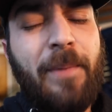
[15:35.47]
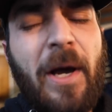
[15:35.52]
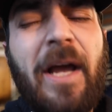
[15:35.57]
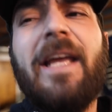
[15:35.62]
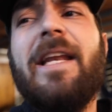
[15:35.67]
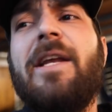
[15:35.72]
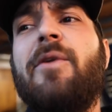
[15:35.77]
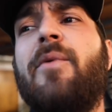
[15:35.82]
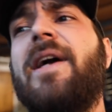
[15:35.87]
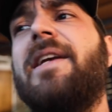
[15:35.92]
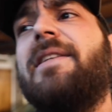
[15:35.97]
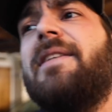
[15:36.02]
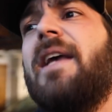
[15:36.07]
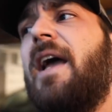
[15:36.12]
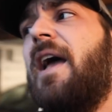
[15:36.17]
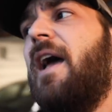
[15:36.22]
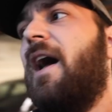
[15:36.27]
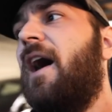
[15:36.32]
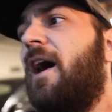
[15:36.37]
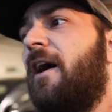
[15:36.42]
But anyways,
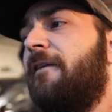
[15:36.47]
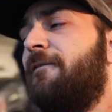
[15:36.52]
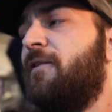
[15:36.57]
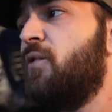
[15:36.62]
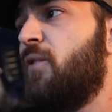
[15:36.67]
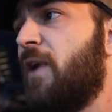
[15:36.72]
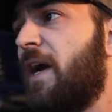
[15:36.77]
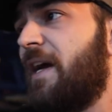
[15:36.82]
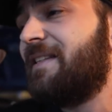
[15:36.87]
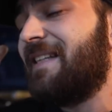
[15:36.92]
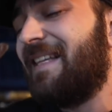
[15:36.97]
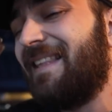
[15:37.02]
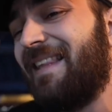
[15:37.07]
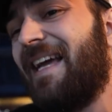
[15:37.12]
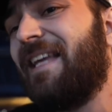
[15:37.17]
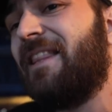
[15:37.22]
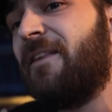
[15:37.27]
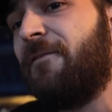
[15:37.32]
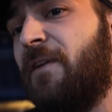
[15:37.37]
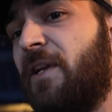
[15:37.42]
if you guys
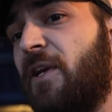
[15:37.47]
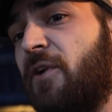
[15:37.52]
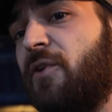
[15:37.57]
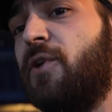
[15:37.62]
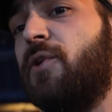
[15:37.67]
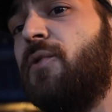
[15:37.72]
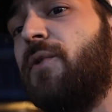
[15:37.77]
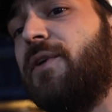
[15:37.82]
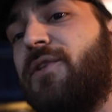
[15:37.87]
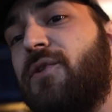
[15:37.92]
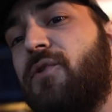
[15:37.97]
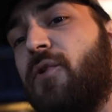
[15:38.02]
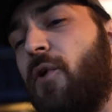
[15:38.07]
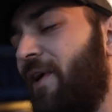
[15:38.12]
like the video, you know what to do,